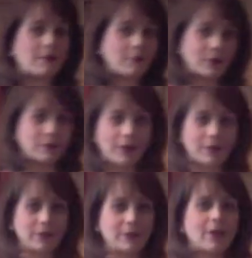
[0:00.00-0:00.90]
I'm only
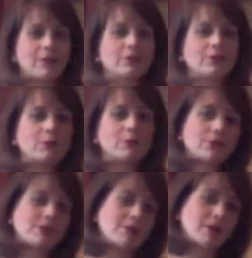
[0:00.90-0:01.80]
5 feet tall, so you will
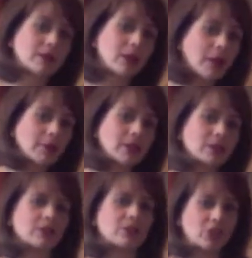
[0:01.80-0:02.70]
see me climbing
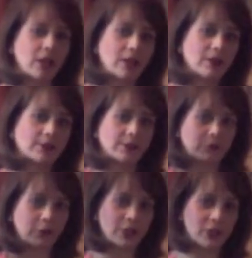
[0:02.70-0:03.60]
into the shelves and
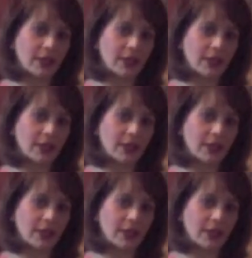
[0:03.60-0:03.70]
reaching